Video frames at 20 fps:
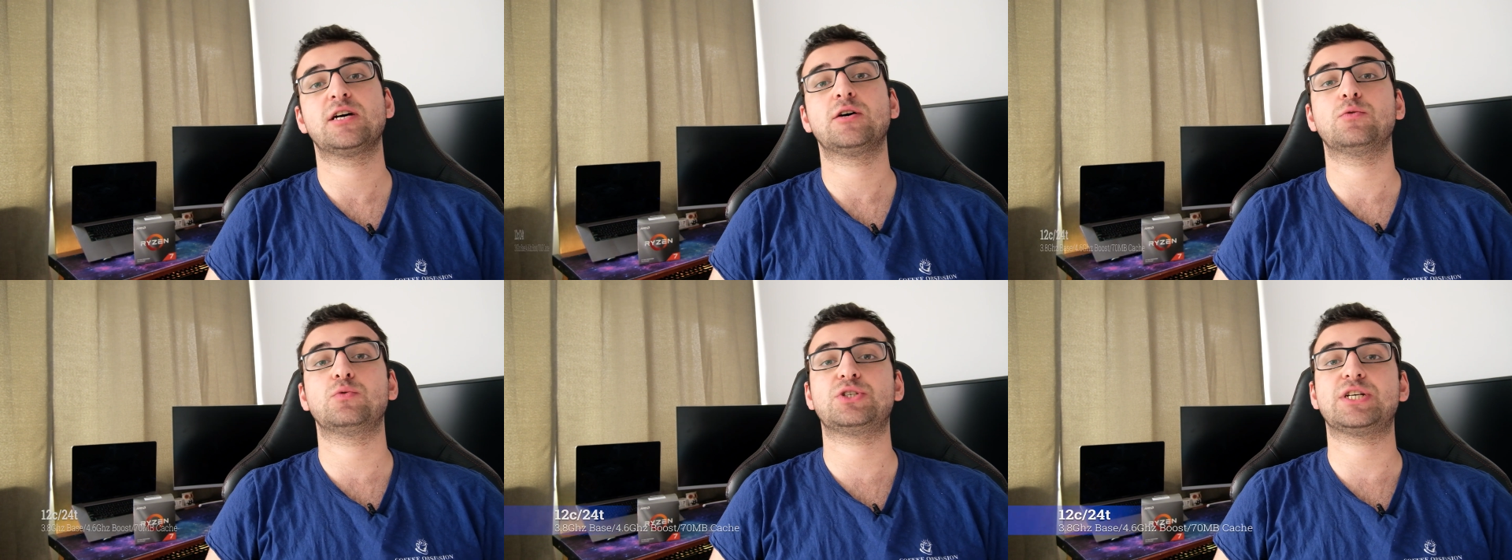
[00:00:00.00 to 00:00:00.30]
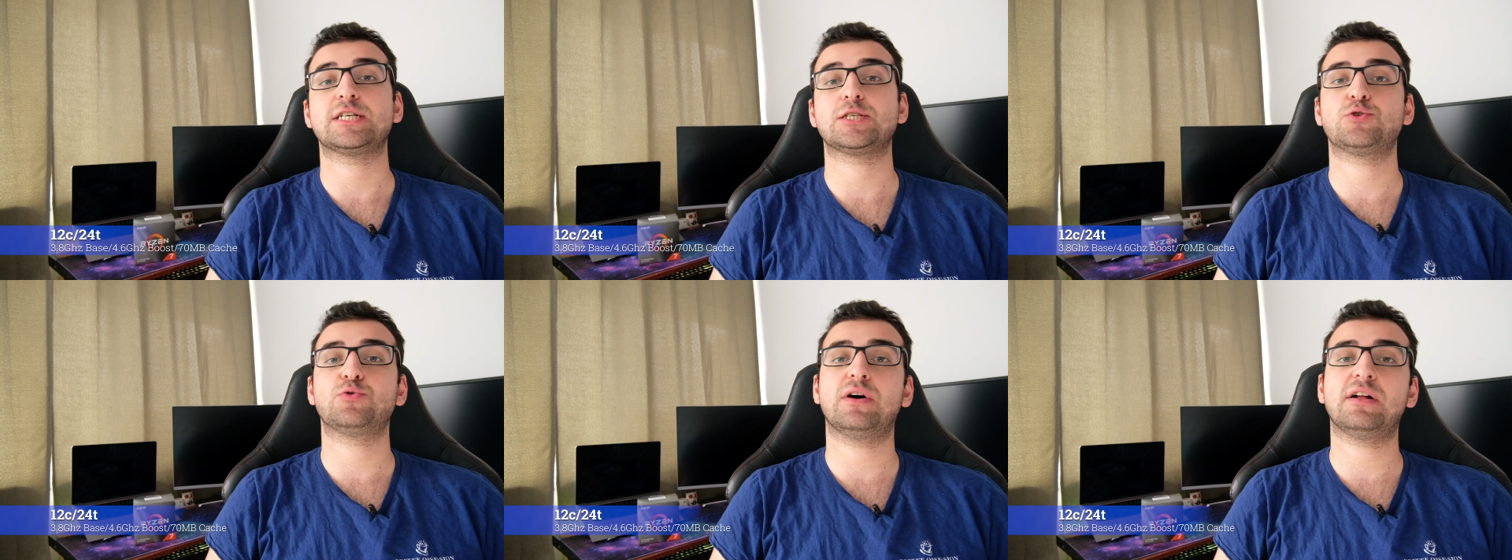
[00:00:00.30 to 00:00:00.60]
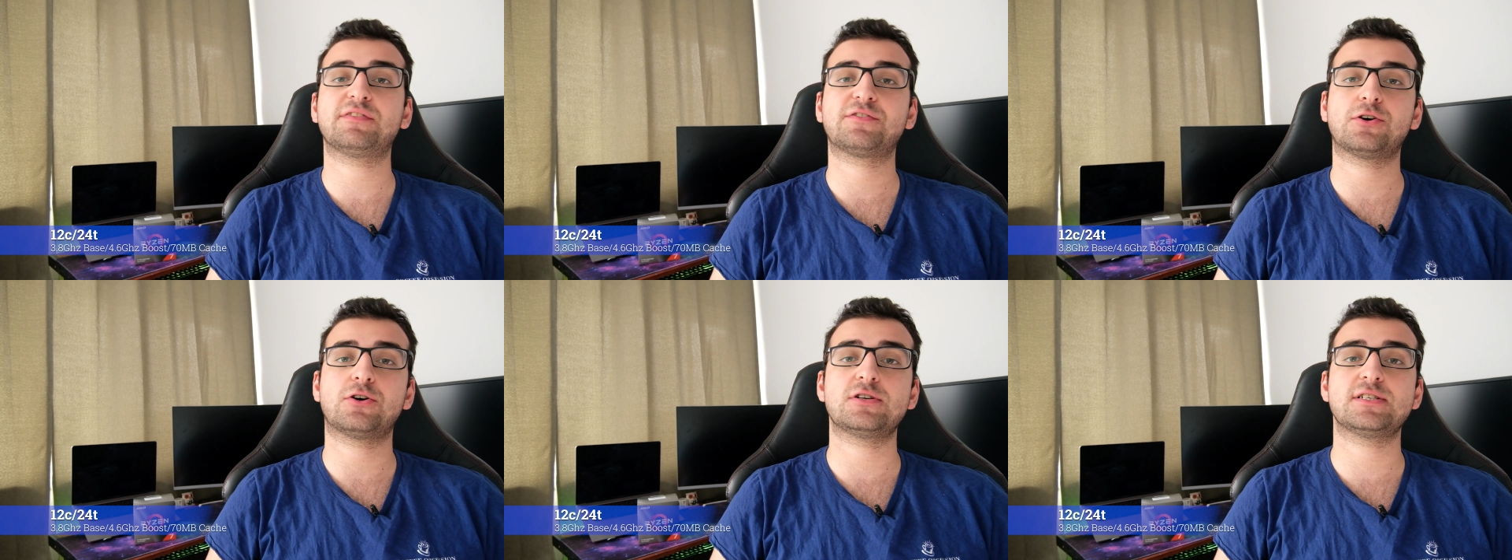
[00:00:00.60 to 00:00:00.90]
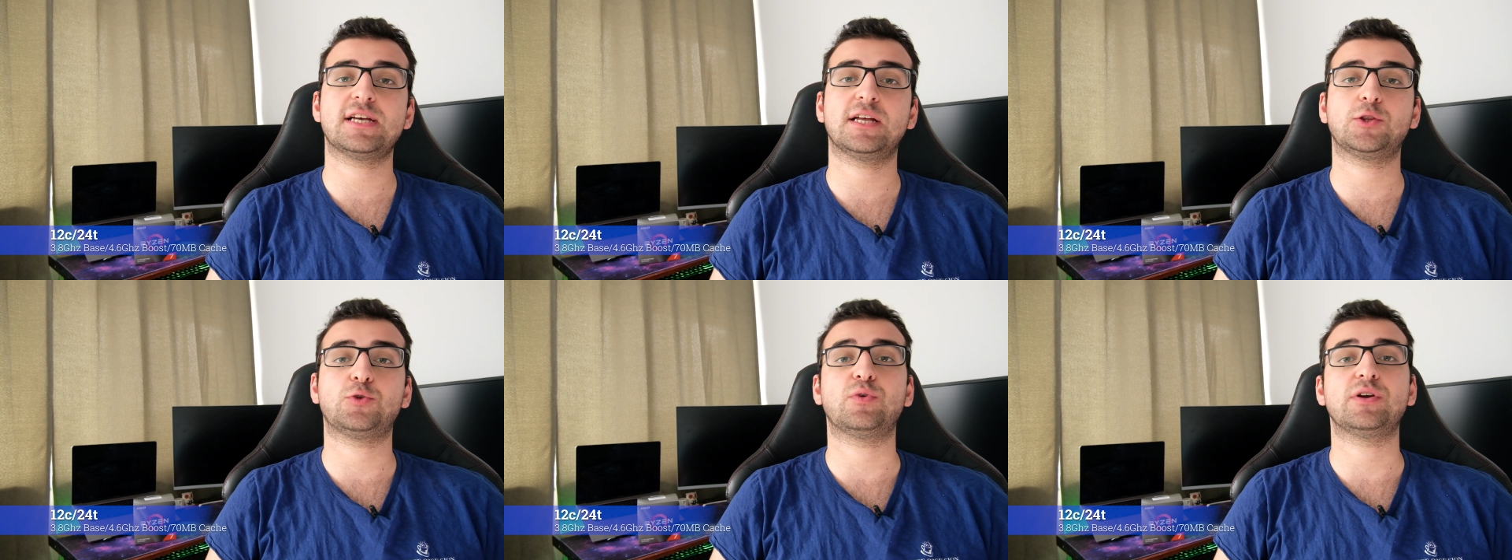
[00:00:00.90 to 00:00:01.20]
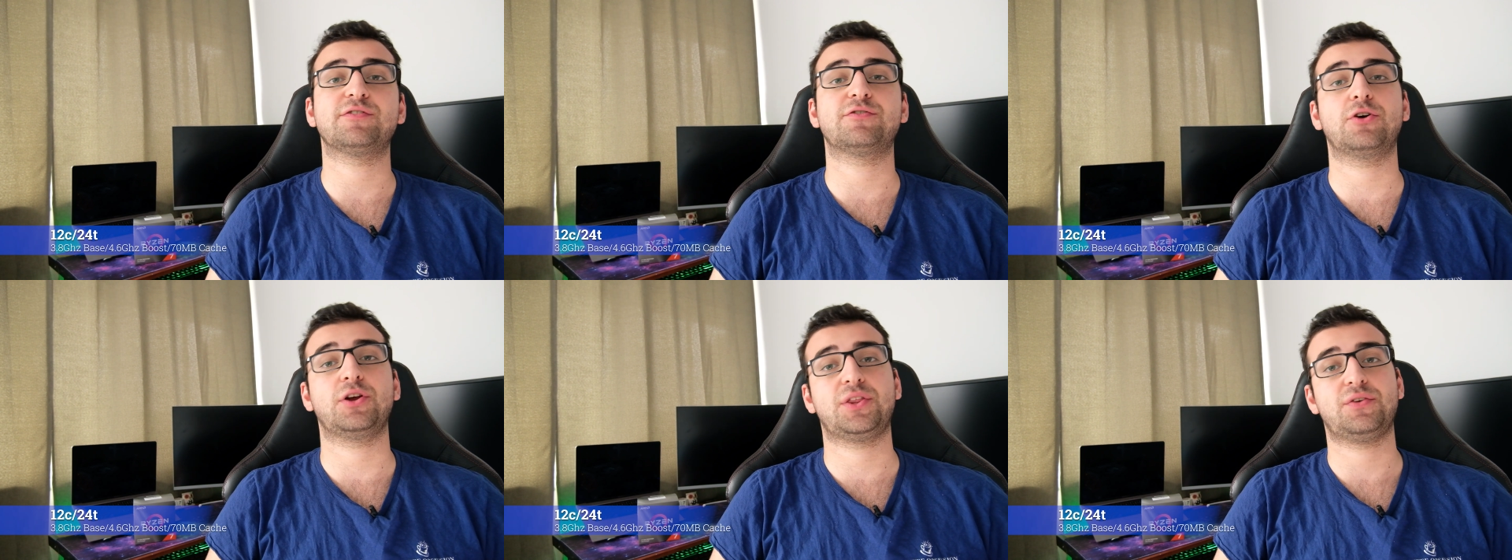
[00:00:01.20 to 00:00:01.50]
which has 12 cores and
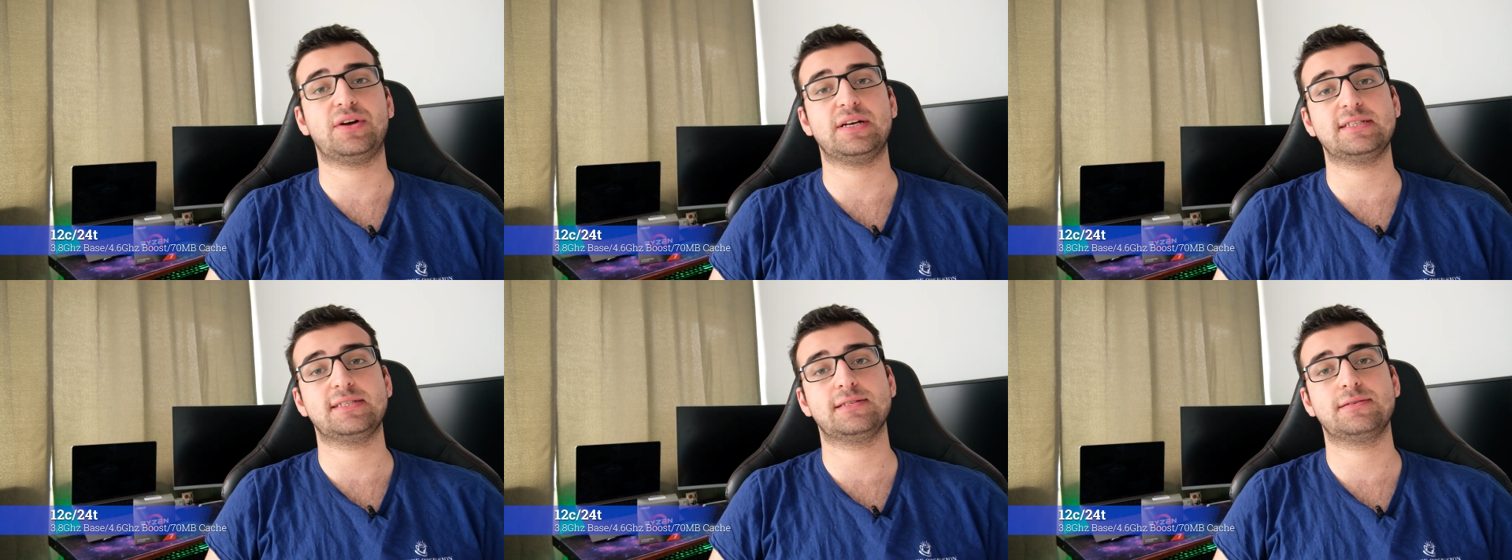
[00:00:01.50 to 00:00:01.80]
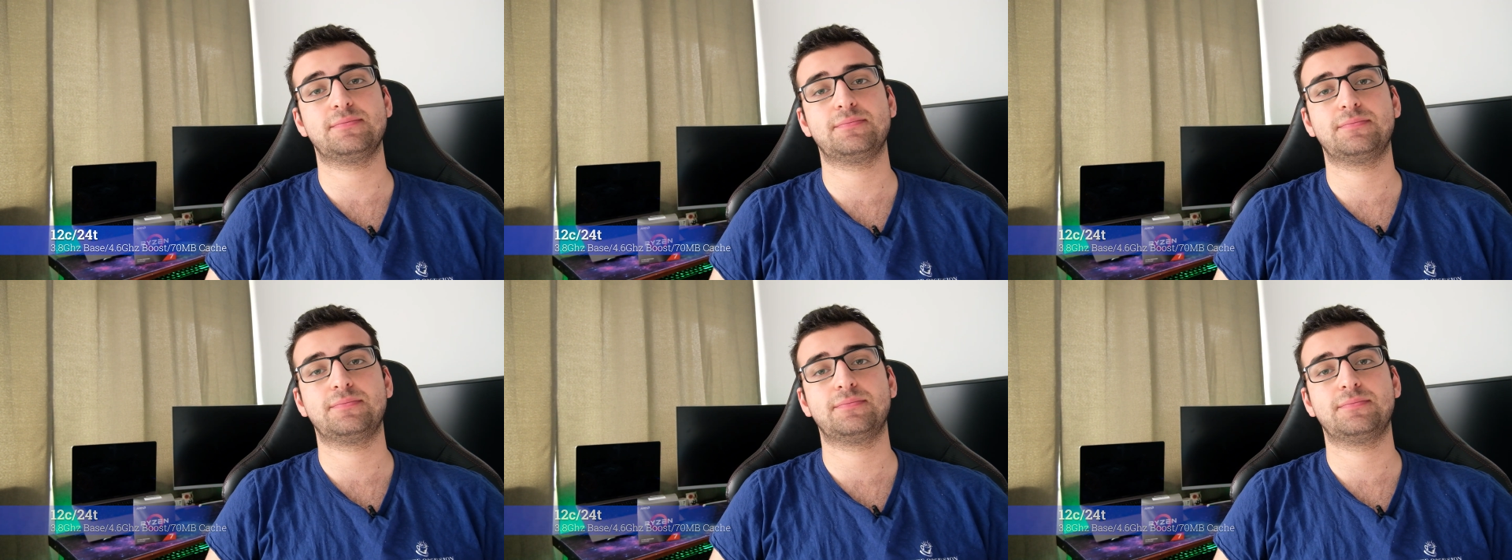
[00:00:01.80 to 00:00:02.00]
24 threads.